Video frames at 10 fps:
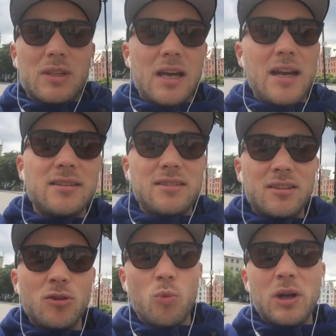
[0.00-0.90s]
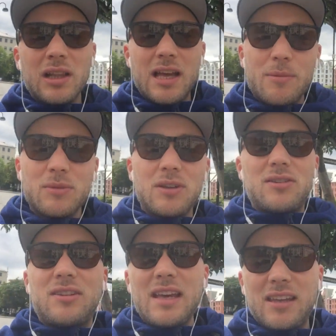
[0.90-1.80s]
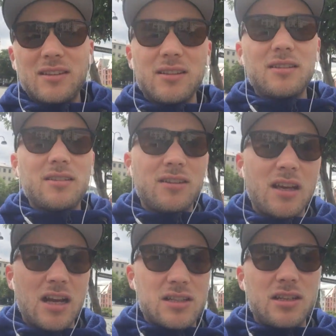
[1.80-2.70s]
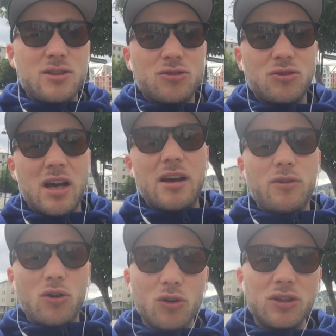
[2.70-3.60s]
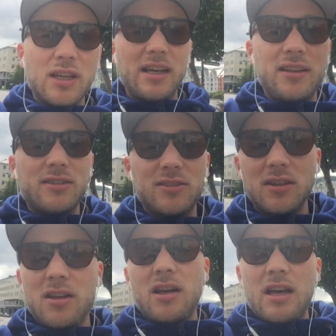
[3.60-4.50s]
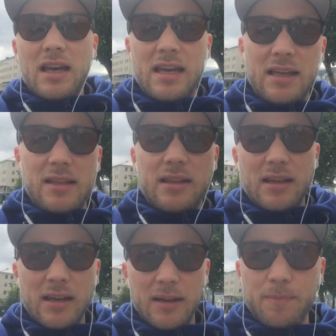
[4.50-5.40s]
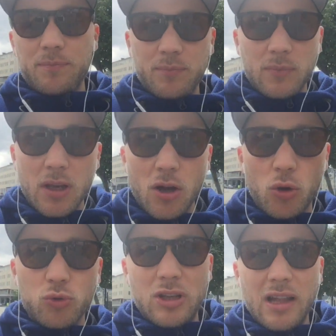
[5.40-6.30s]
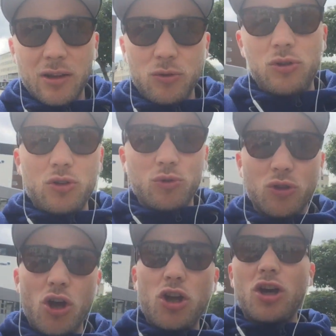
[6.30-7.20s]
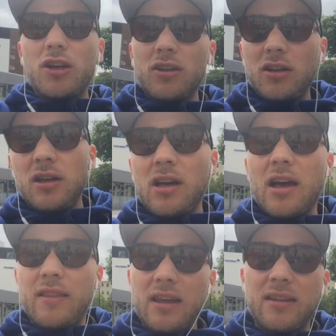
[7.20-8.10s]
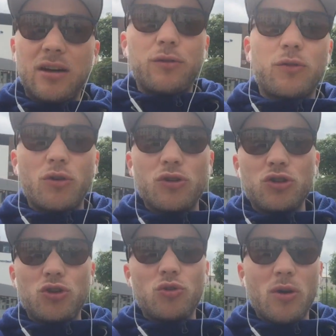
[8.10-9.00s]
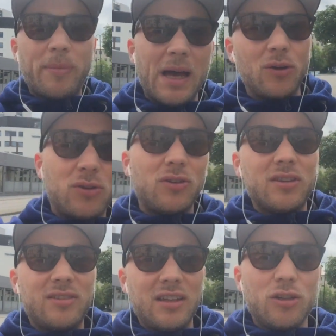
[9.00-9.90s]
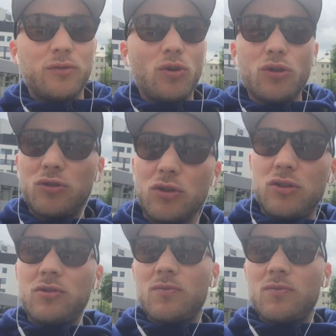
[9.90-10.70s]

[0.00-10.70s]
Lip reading: Kaiser Wilhelm II actually used to have holidays in Hotel Union Øye, and then therefore knew about the city of Ålesund.